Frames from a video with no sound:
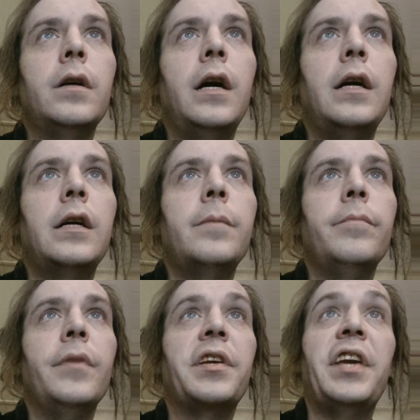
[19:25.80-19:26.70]

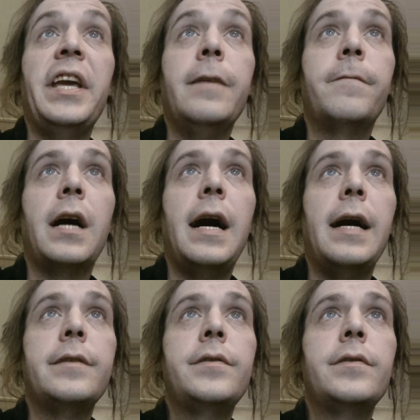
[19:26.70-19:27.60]
The king of
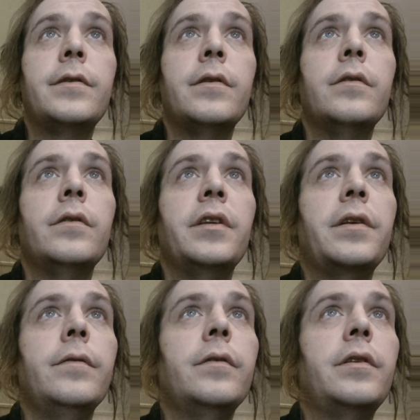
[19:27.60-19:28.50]
gods,
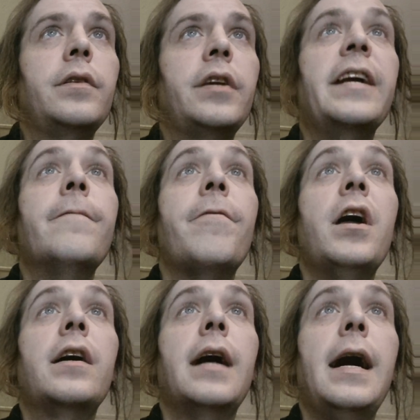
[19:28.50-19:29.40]
king of
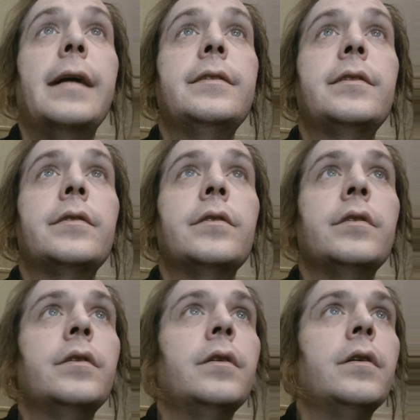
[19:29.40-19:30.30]
the gods,
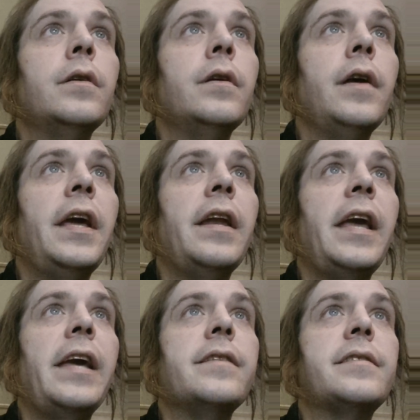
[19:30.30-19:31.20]
an
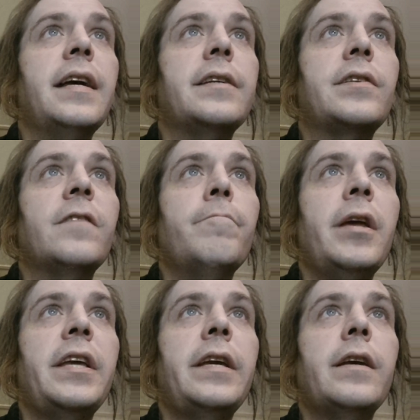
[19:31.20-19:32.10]
ancestor of
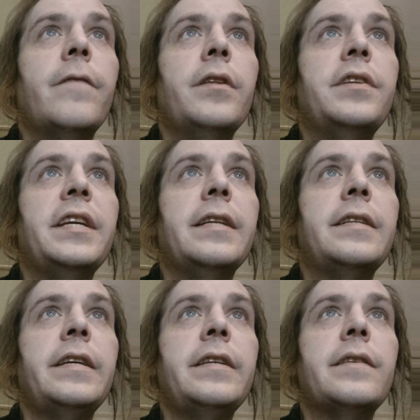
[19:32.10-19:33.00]
many of the
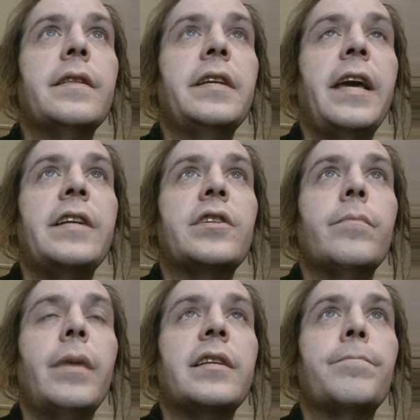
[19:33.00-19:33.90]
deities in the ancient
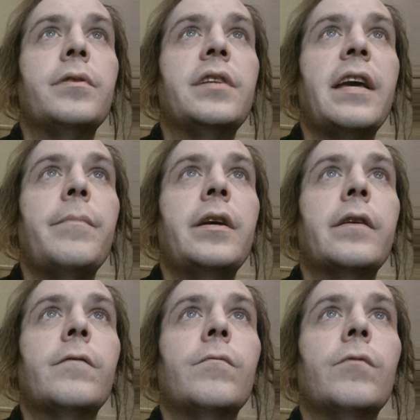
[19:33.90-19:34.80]

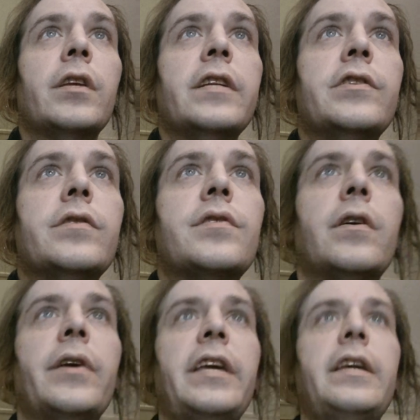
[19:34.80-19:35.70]
Mesopotamian religion. So
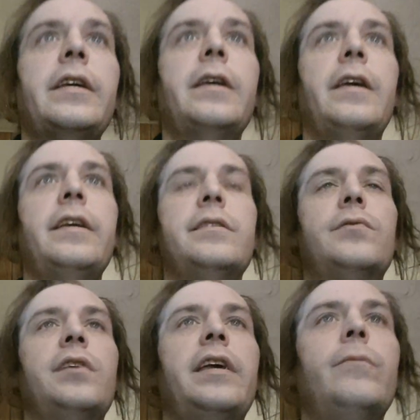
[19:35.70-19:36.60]
he
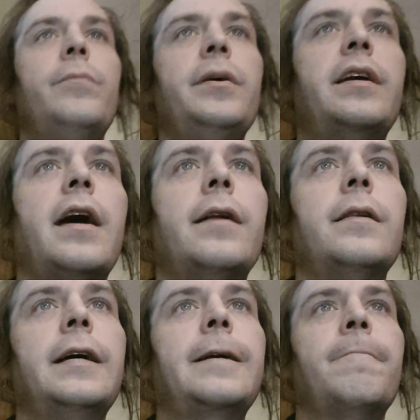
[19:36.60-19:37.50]
would be kind of
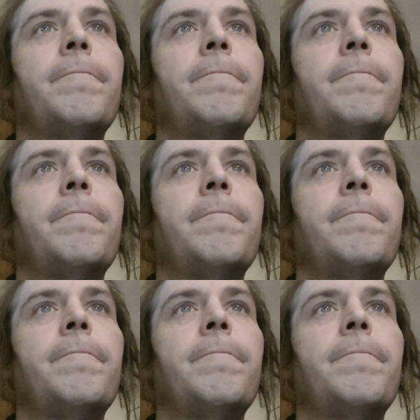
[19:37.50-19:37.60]
like,